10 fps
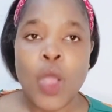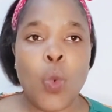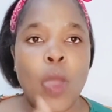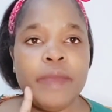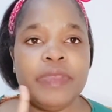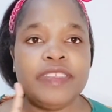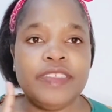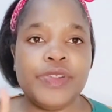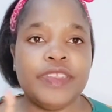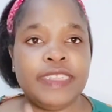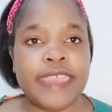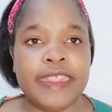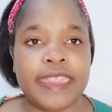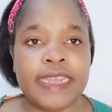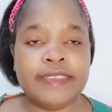One mysterious
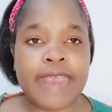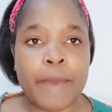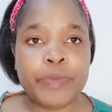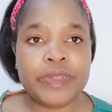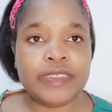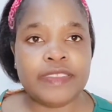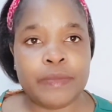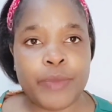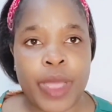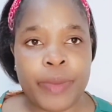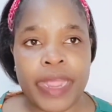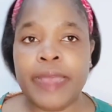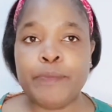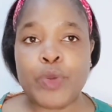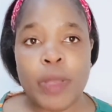death that has happened in Zimbabwe, and
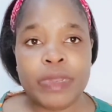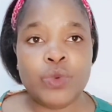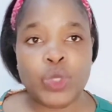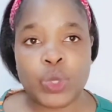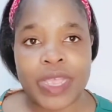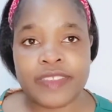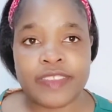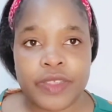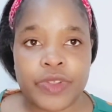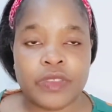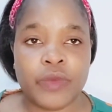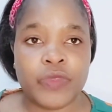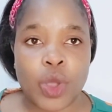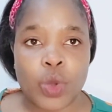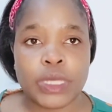I probably will do a series
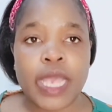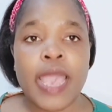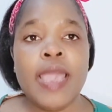of those